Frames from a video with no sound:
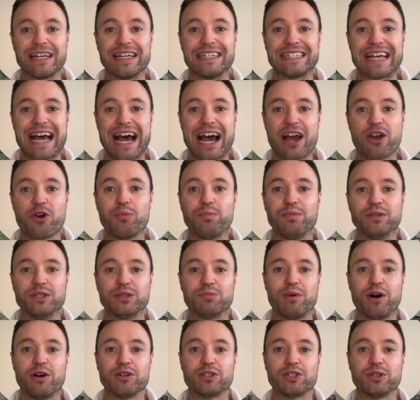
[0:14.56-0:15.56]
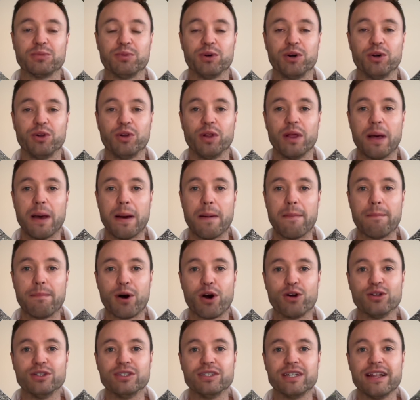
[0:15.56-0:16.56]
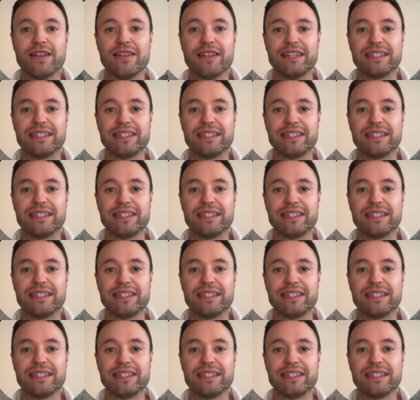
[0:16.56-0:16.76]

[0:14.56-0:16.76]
as high up as possible, pointing in